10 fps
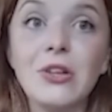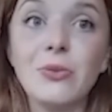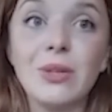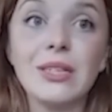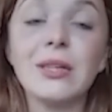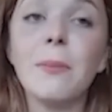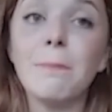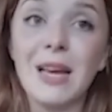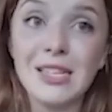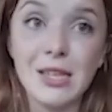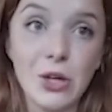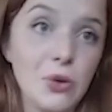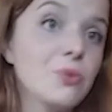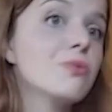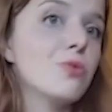with Mexico,
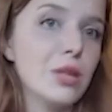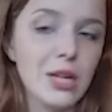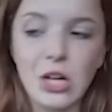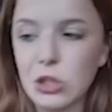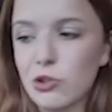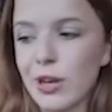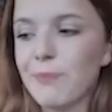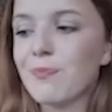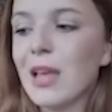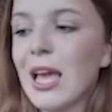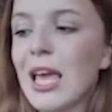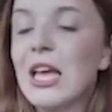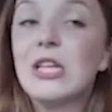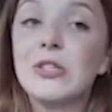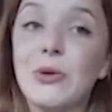with a country.
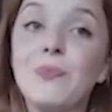So